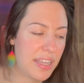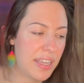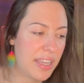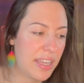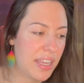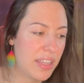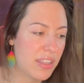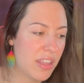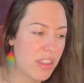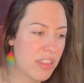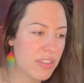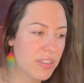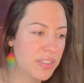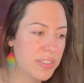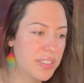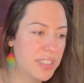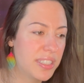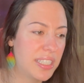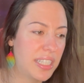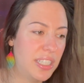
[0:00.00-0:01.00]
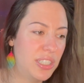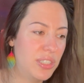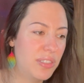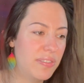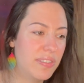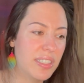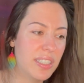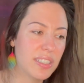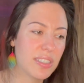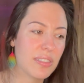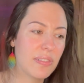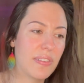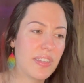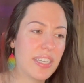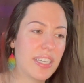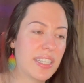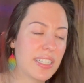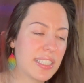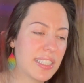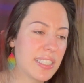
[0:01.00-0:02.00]
And the third stage of this over the
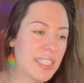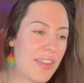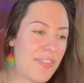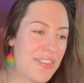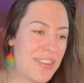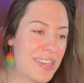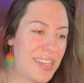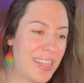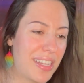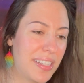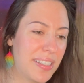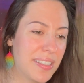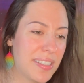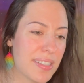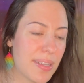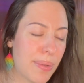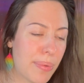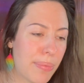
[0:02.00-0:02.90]
next 7 days,